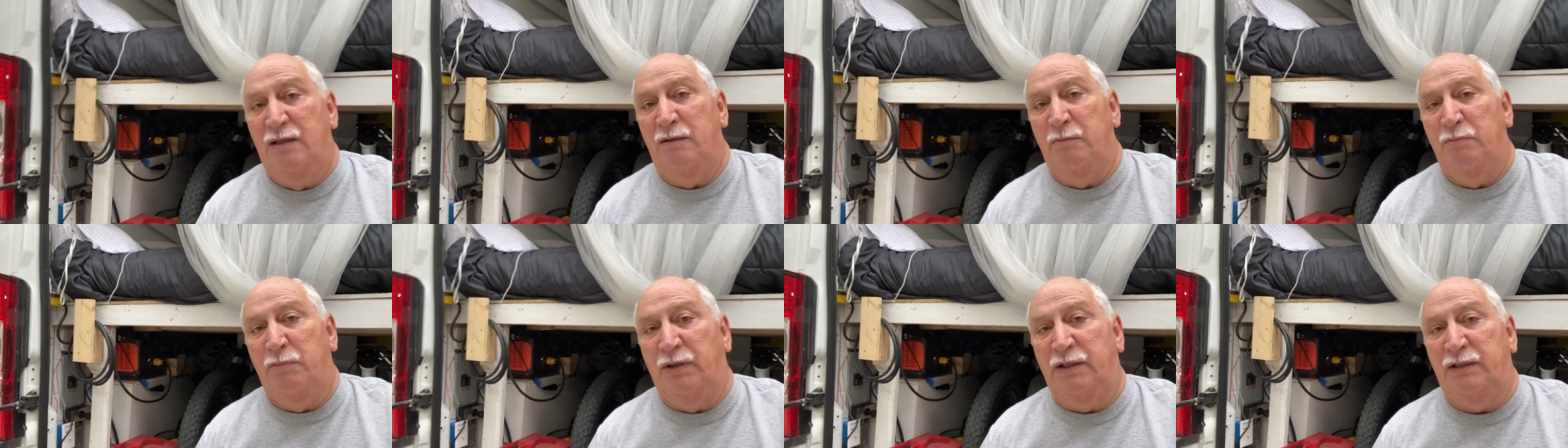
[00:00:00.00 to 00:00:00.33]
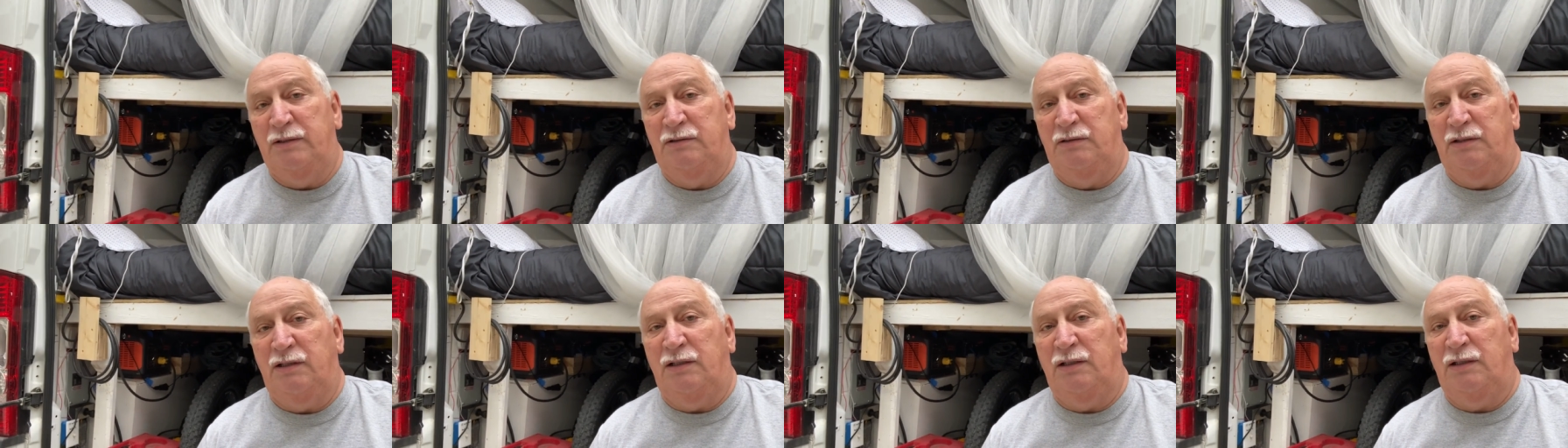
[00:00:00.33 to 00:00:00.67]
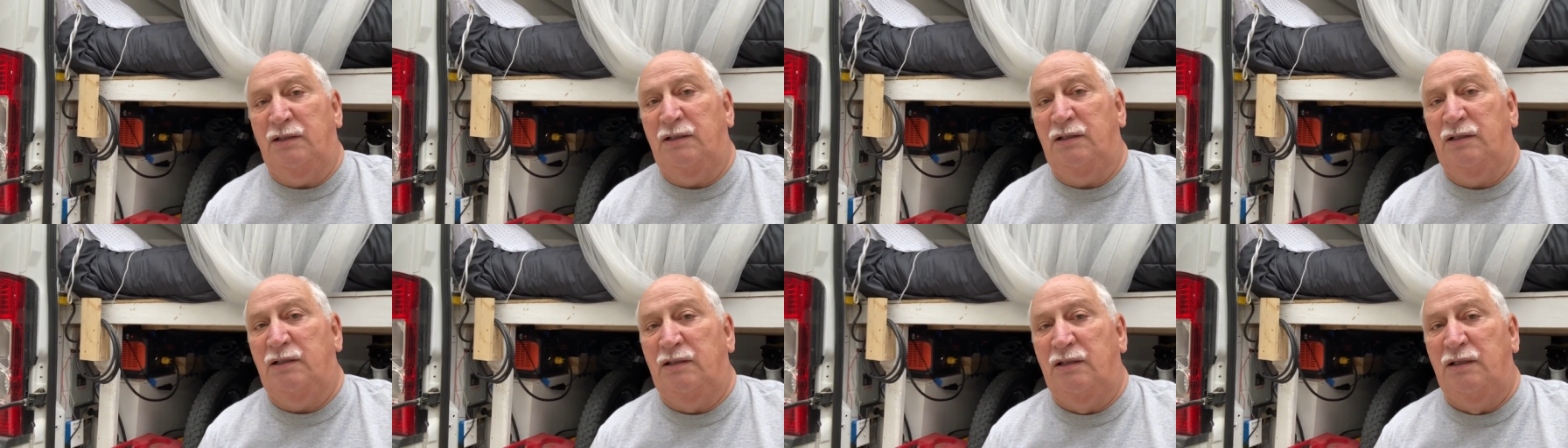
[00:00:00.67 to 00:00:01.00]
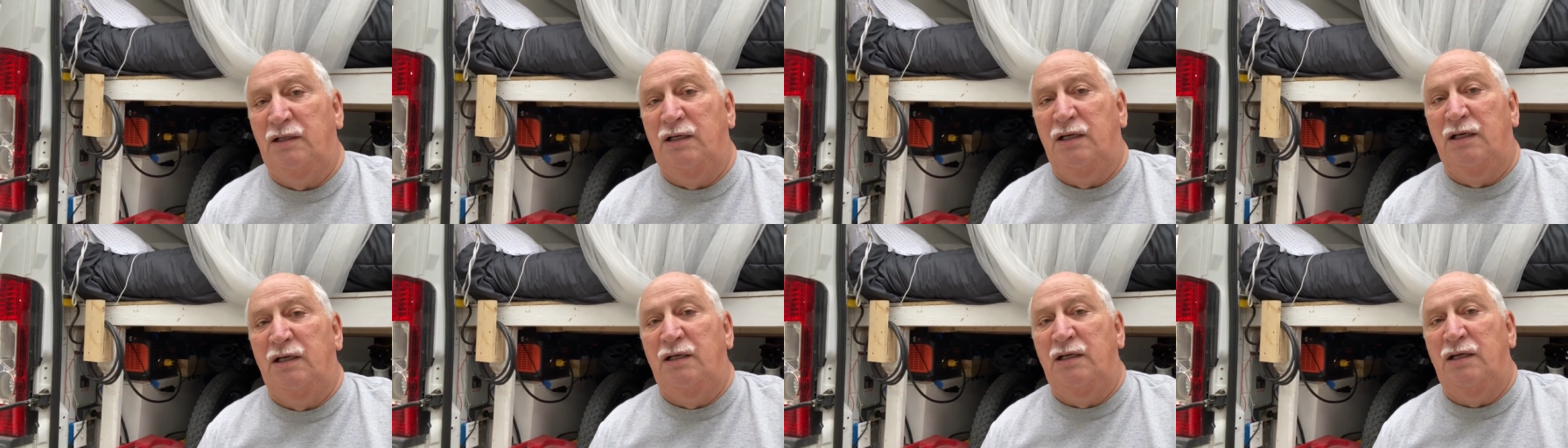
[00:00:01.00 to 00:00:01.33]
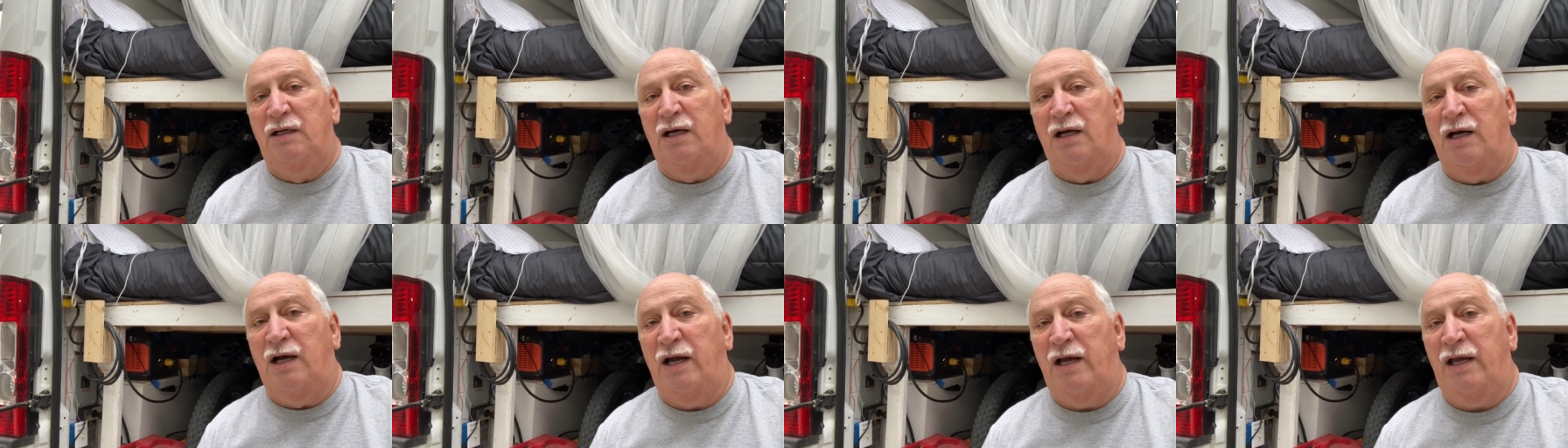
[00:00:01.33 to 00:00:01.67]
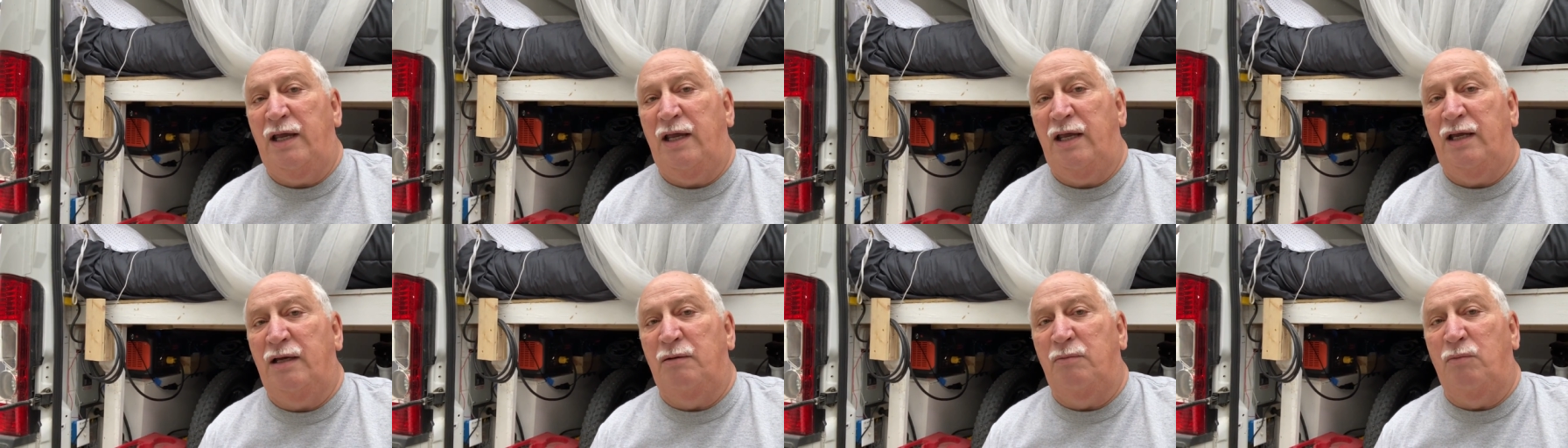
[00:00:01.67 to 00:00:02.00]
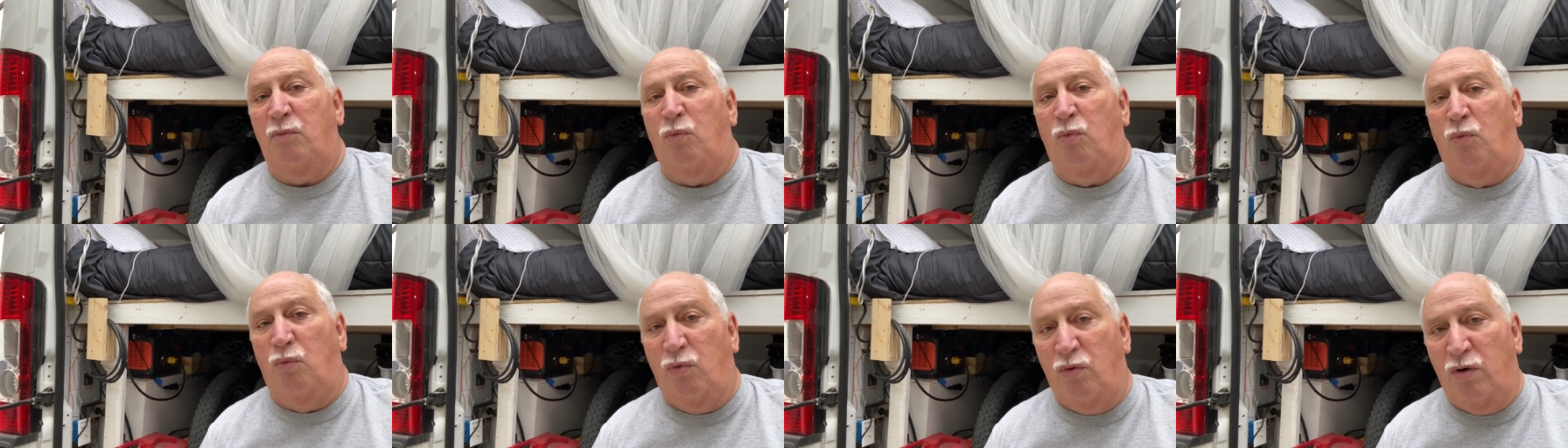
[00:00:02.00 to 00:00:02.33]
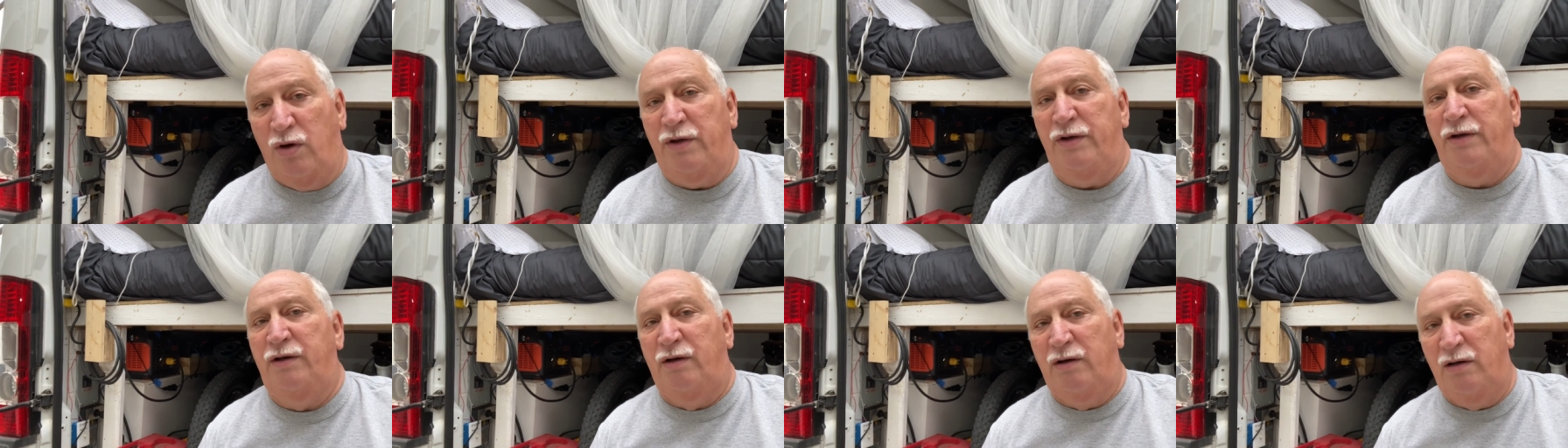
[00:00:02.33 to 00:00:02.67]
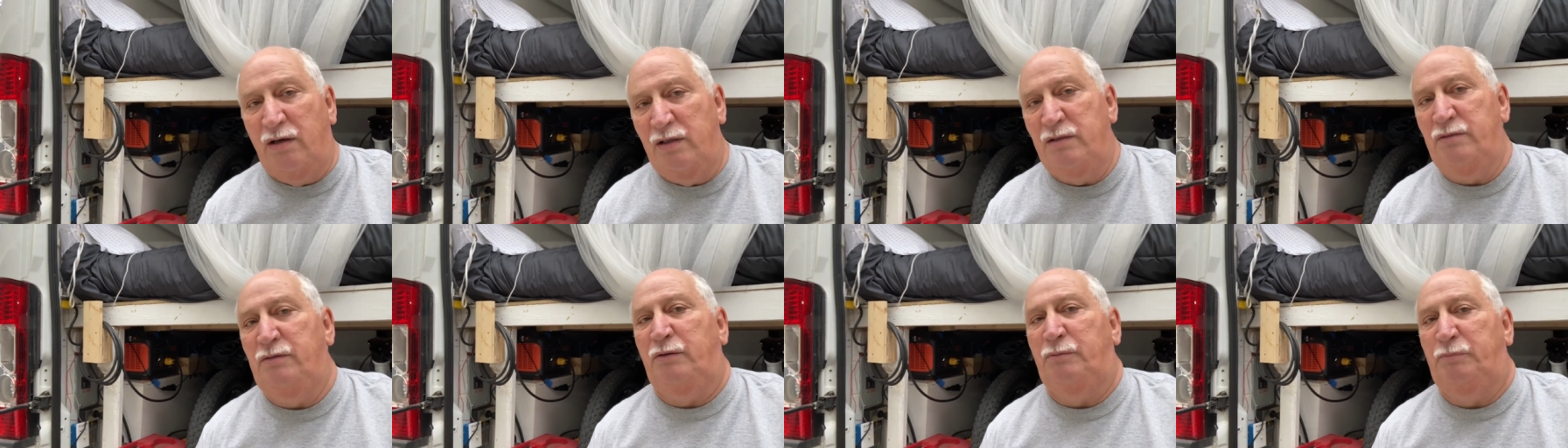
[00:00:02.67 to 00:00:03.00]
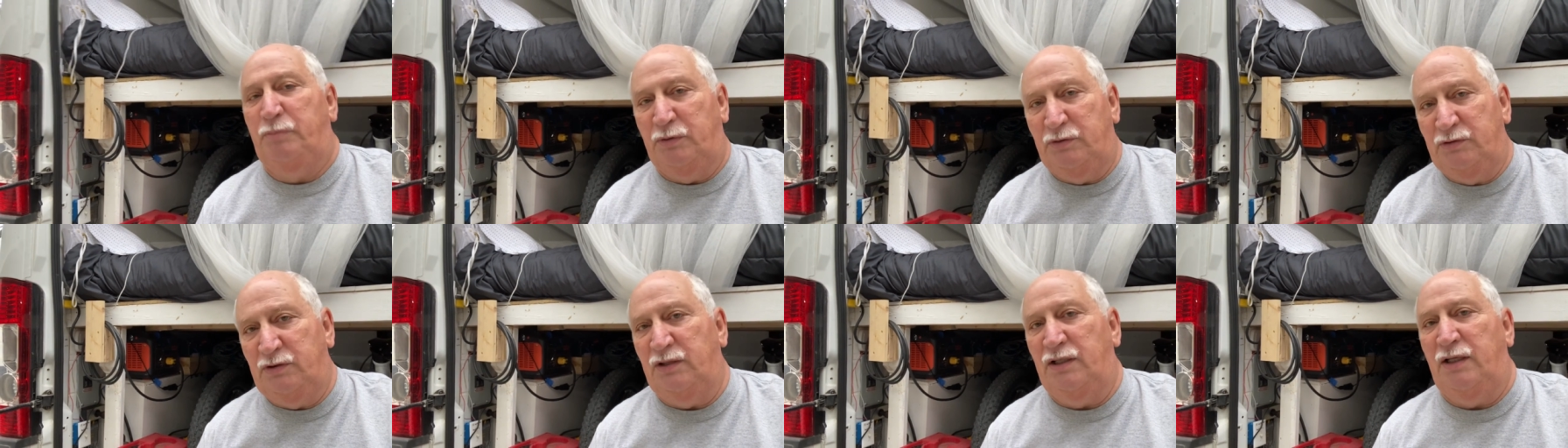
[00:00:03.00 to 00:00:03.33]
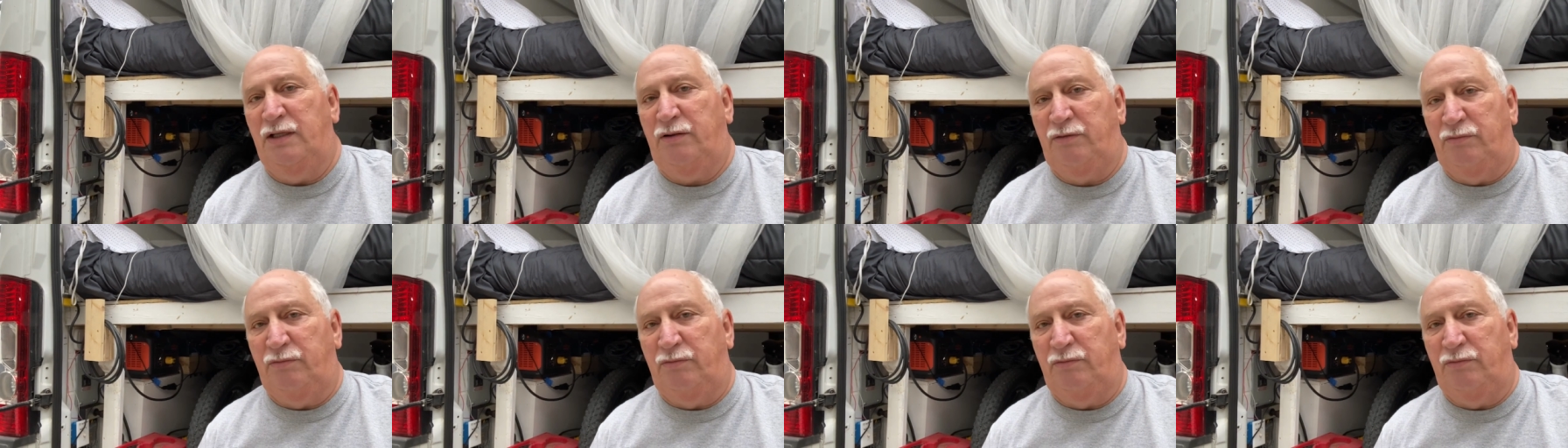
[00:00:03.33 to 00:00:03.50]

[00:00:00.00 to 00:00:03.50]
But I am 100%